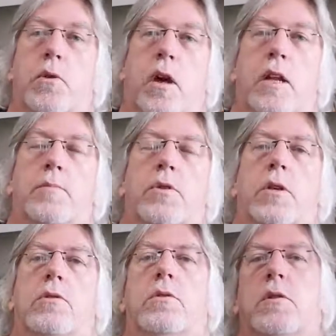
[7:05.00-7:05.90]
lineup
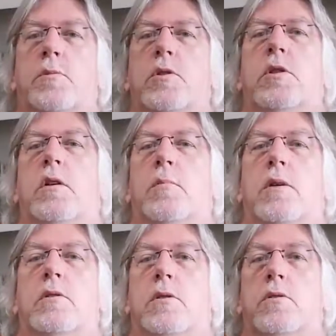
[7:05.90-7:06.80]
changes, especially
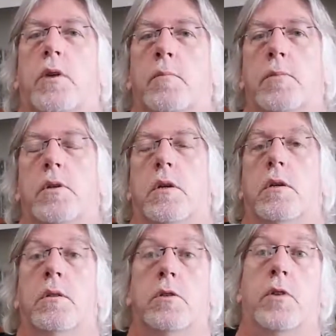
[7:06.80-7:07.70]
amongst the
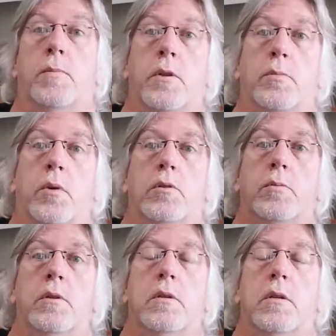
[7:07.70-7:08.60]
in the drum
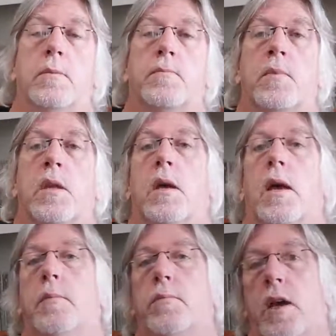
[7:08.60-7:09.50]
department
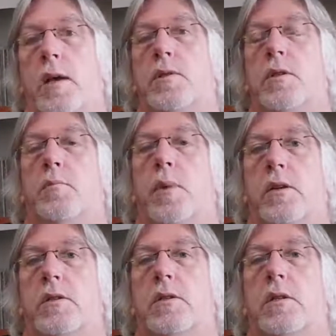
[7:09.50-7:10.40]
and perhaps in
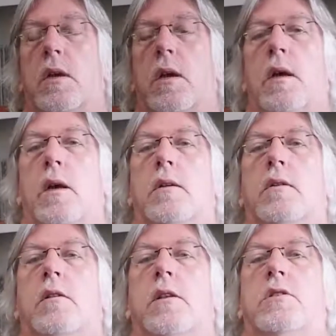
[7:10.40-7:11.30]
bass,
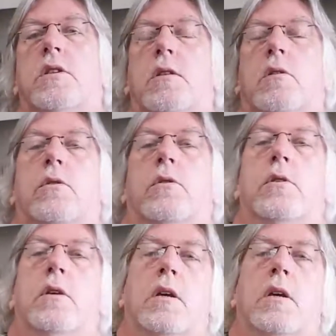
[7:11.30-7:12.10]
until they settled on